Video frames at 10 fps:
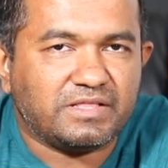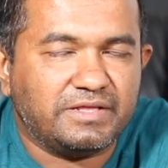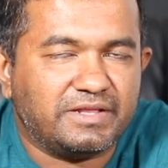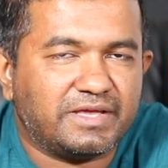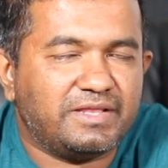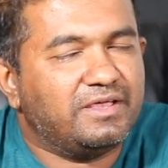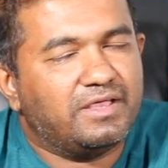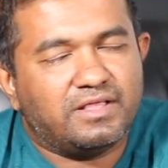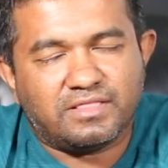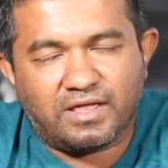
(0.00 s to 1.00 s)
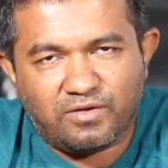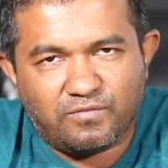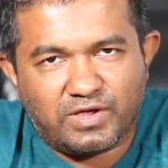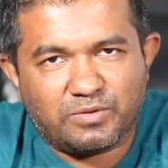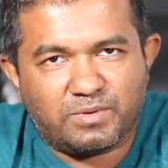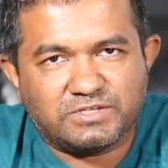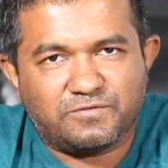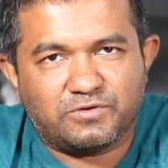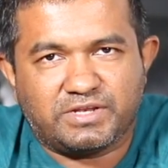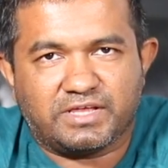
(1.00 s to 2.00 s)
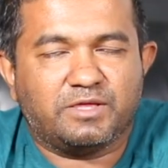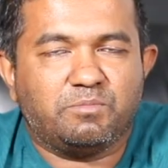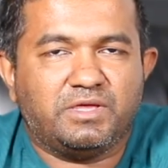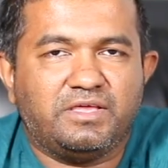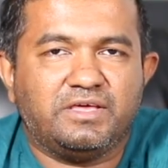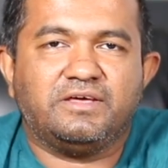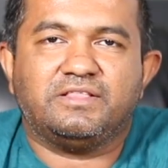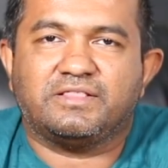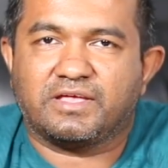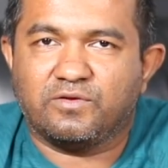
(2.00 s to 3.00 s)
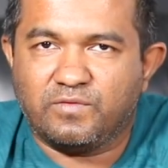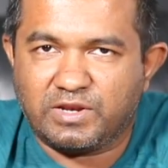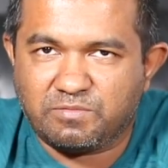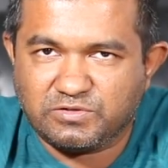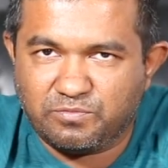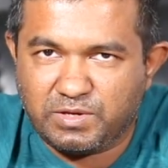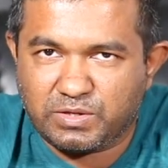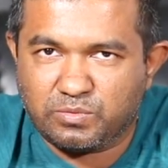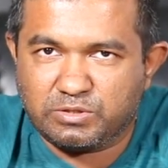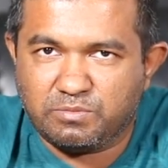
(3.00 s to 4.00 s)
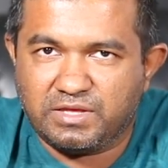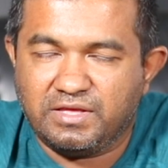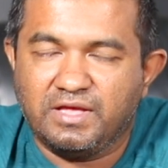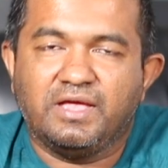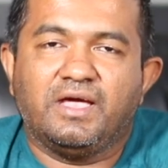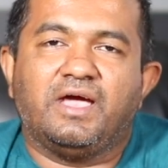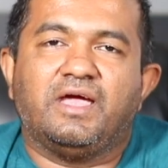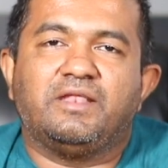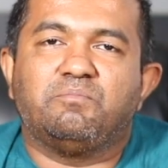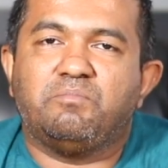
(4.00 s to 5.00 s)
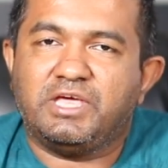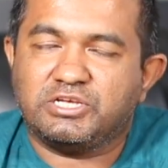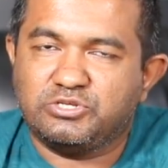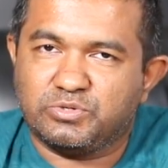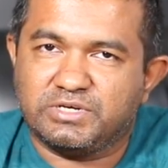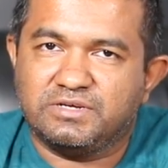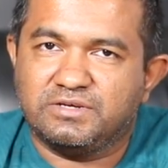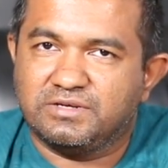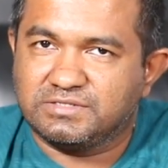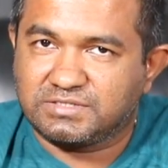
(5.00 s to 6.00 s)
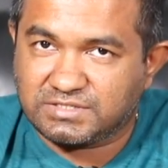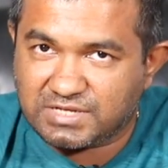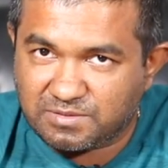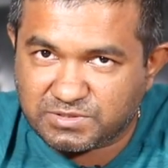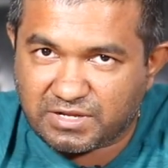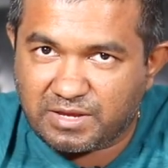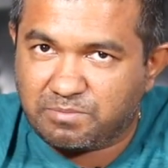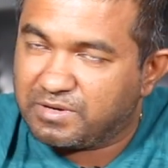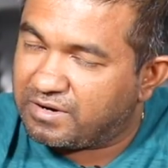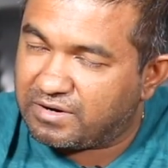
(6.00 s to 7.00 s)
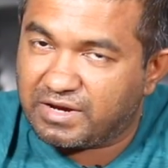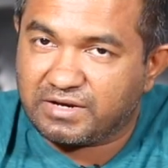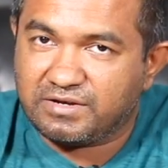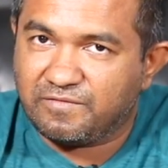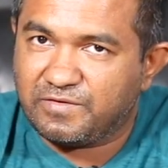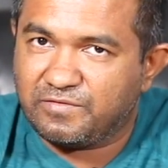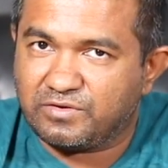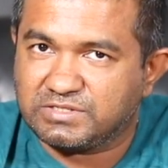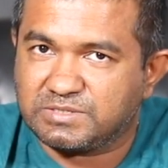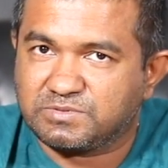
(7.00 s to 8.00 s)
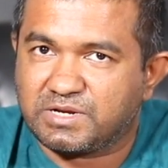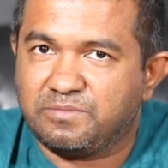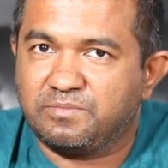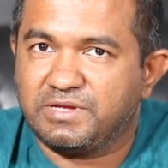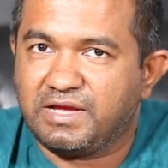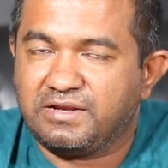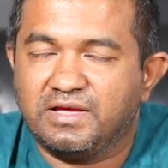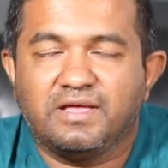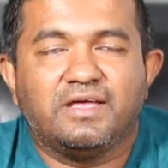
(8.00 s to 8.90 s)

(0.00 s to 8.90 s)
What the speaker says: And again, thank you very much for taking me here. Thank you very much for being with me, and make sure subscribe right now if you're not subscribed yet,